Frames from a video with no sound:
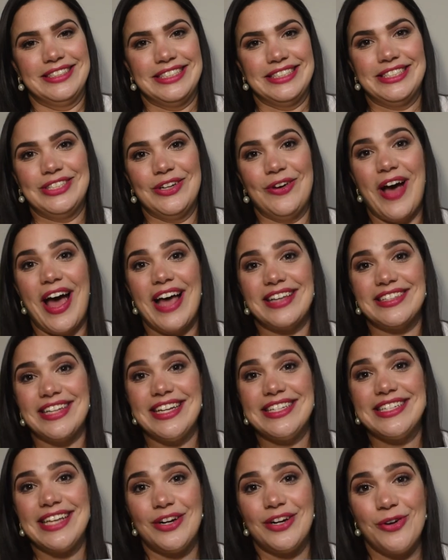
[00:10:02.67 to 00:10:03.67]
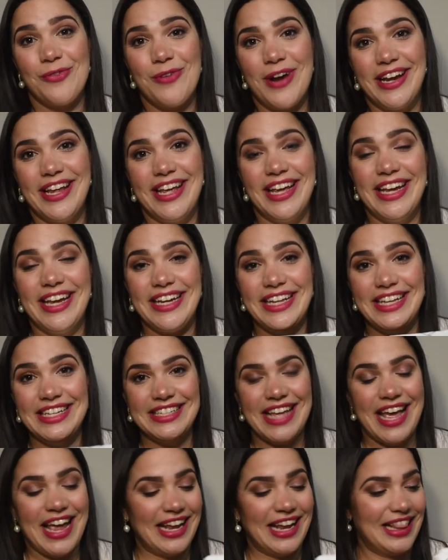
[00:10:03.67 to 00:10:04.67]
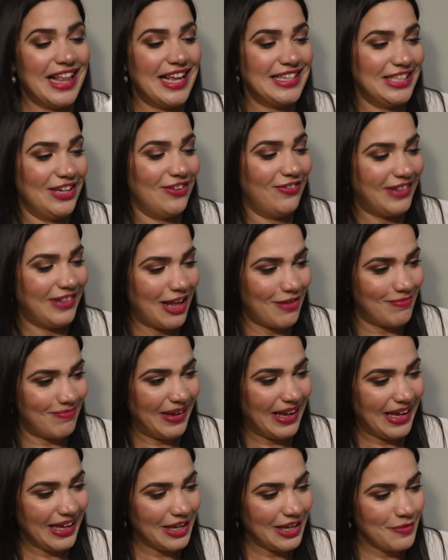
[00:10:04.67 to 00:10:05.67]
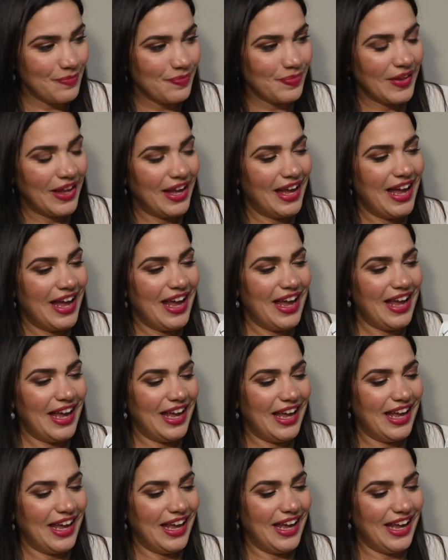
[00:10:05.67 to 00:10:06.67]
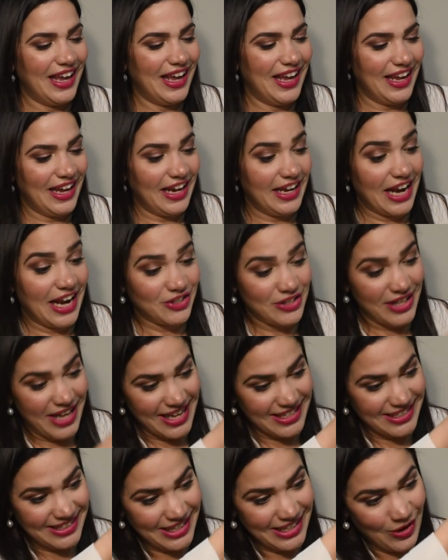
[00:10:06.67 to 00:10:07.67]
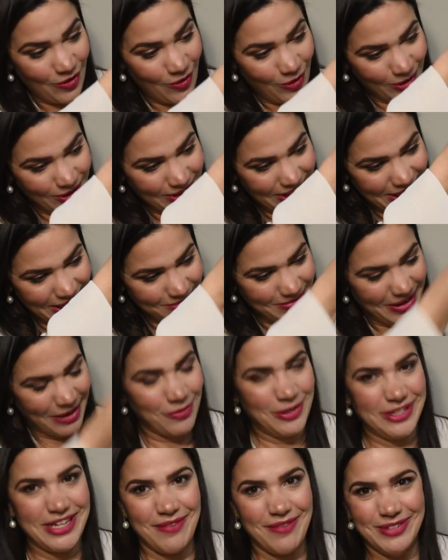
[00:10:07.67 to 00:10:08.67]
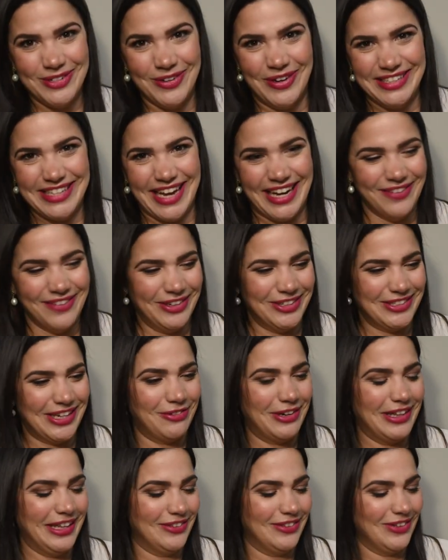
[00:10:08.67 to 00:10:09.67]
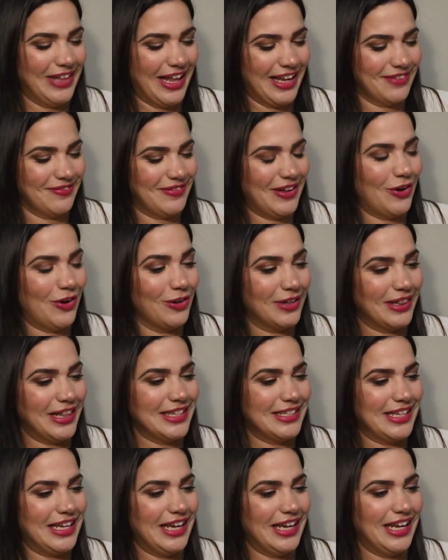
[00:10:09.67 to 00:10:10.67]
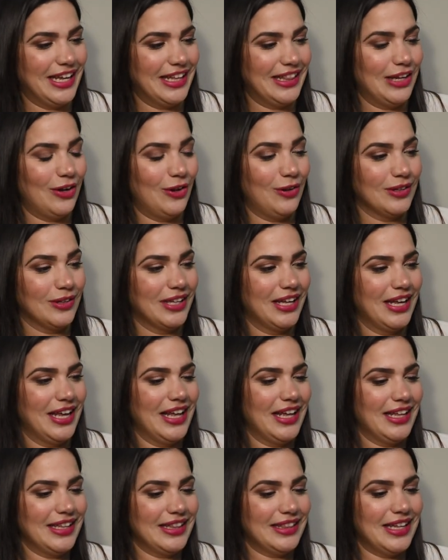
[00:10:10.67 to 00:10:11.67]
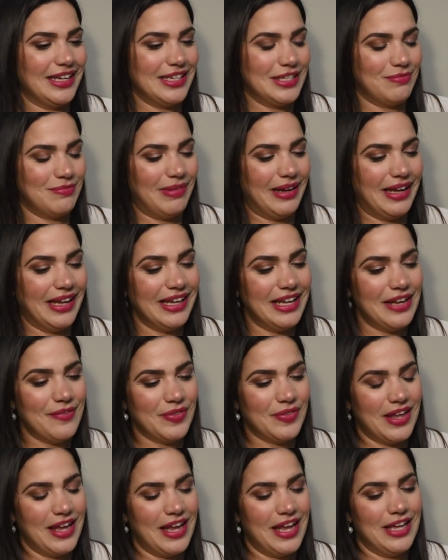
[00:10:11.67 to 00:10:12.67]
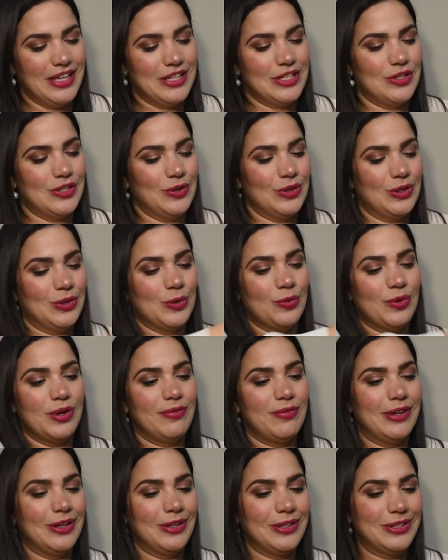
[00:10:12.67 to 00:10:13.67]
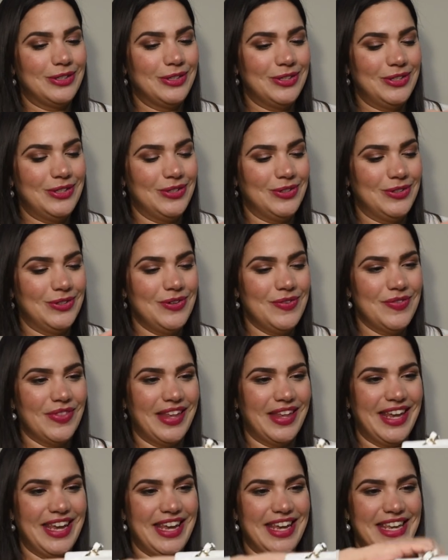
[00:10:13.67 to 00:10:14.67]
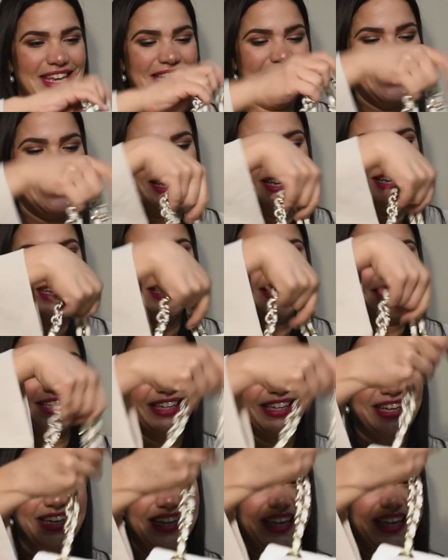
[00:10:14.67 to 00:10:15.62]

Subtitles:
So So as I said already, it is a classic flap bag. It actually has the old dust bag, which I'm so excited because I really do like the old dust bag. So to reveal to you, it is